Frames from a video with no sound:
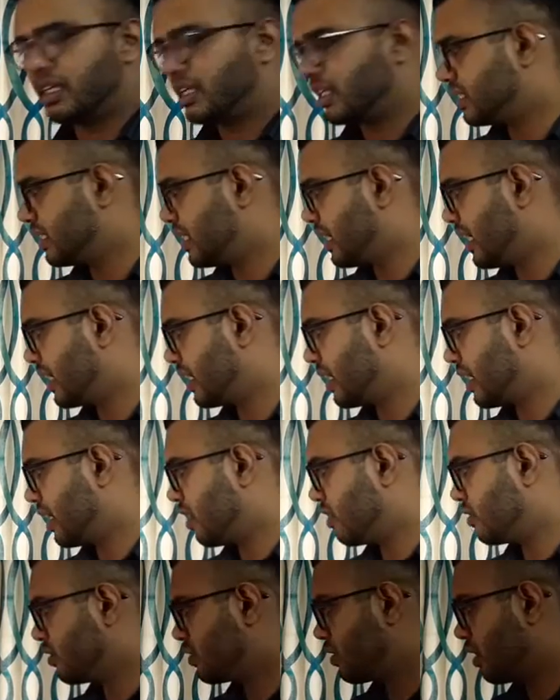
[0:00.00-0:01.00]
is like
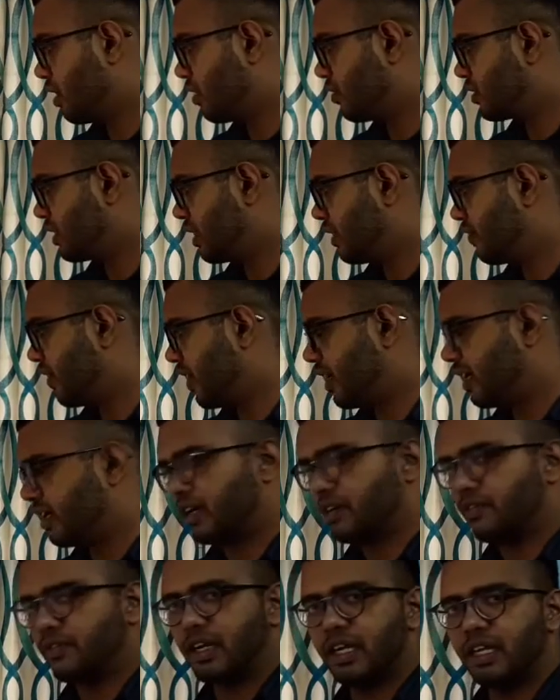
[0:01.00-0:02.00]
around
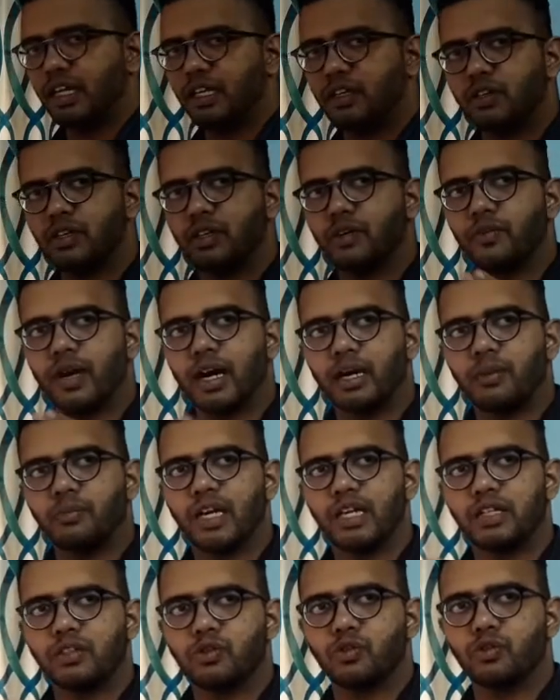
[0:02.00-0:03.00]
1500. We need to divide
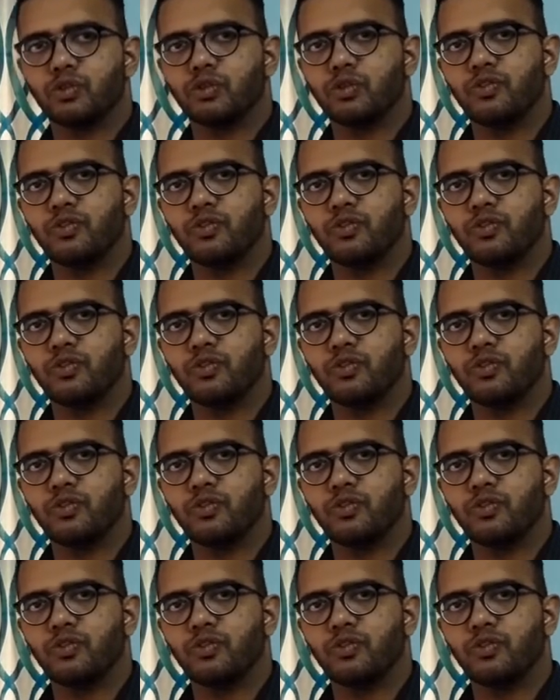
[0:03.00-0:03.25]
by 2 to